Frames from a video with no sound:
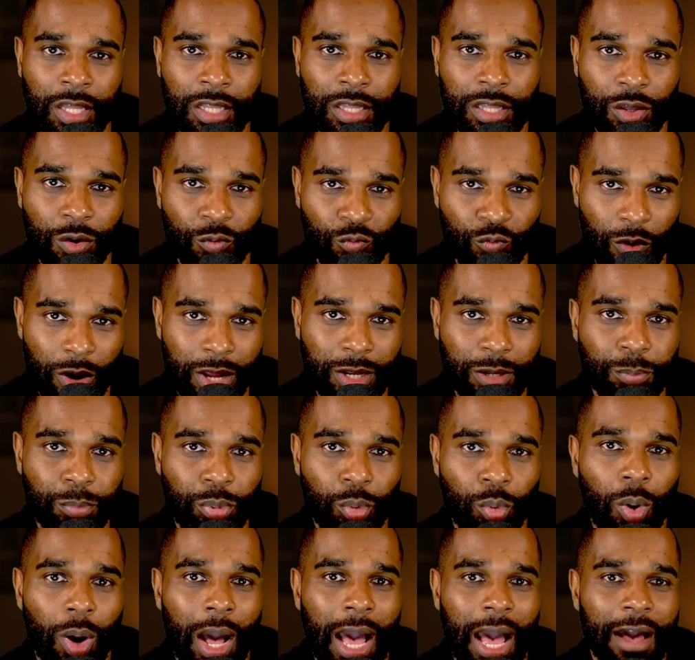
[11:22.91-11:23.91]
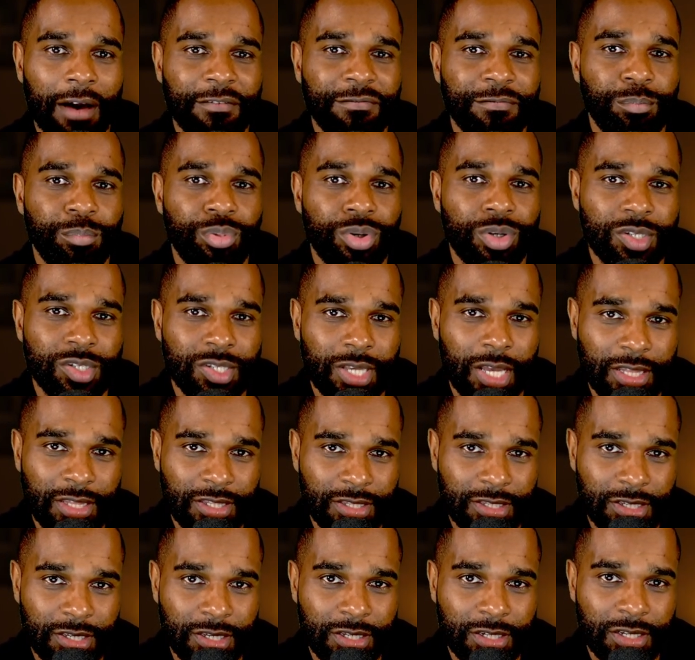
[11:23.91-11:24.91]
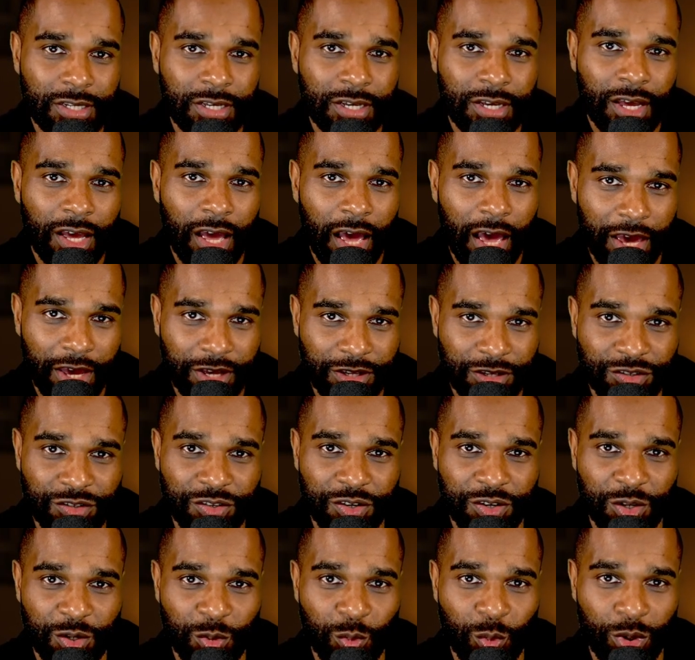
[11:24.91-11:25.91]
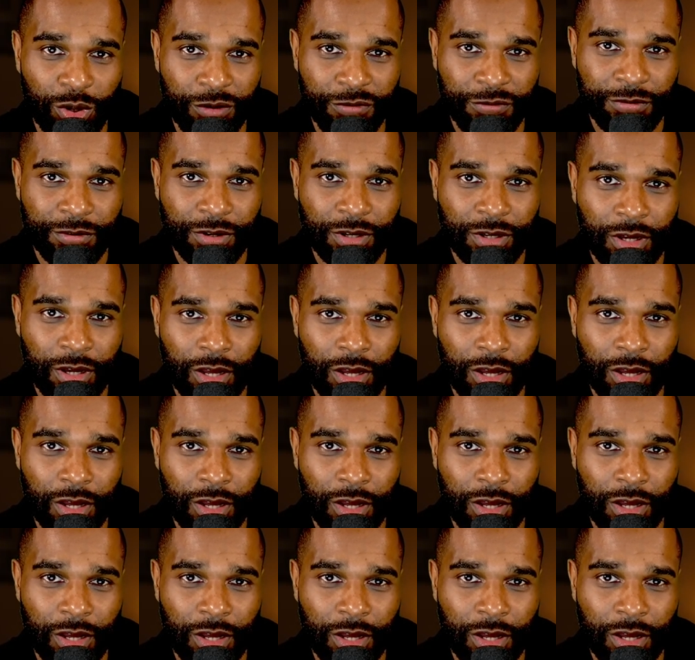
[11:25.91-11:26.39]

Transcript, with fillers: that Red Bull have presented Adrian with.